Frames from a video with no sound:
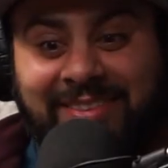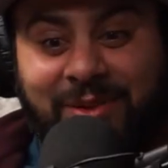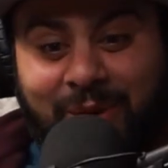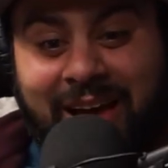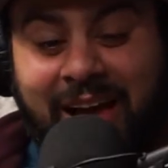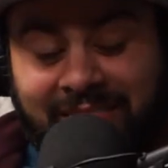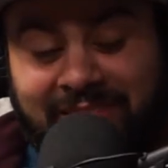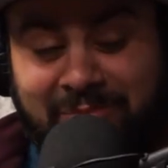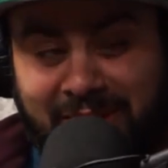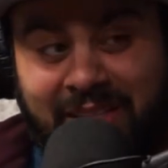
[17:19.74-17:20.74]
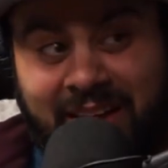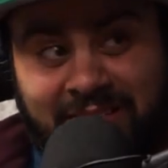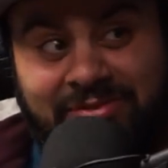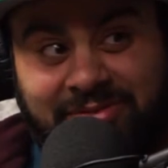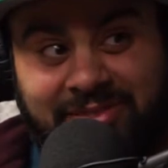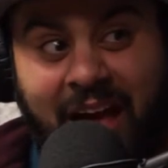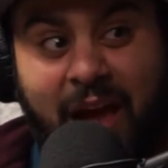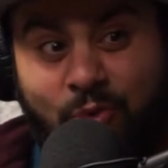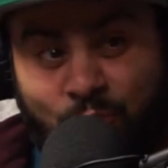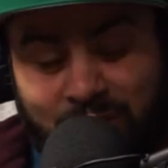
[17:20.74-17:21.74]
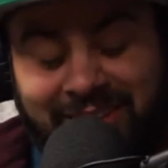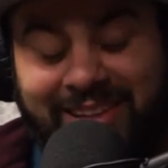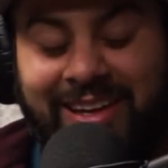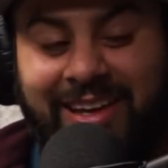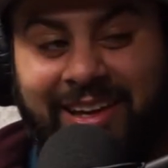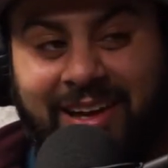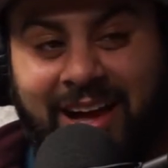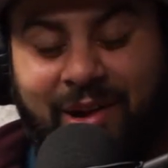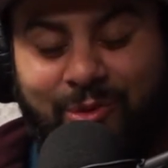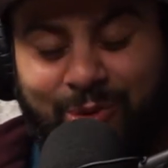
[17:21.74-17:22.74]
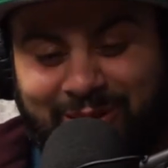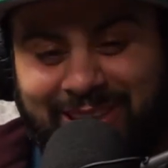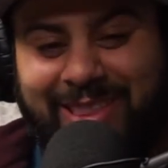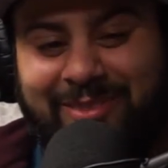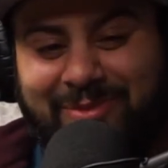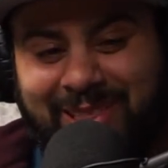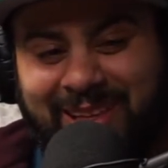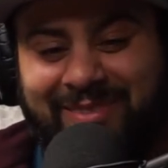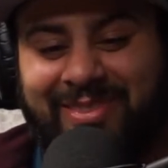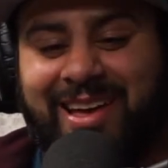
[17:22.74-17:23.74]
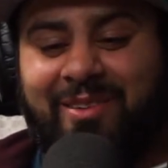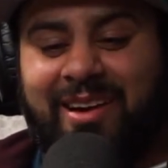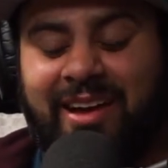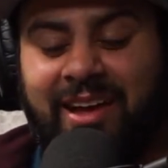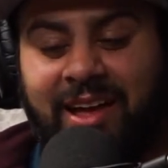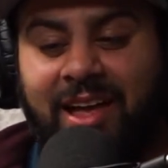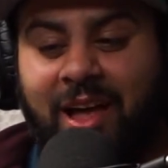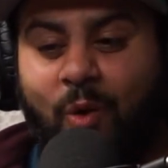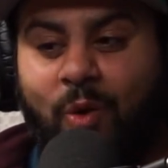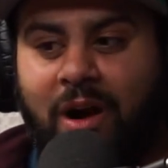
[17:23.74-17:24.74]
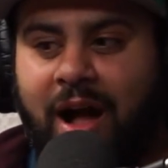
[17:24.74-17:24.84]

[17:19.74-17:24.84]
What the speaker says: That's the way I live my life. I really live my life that way,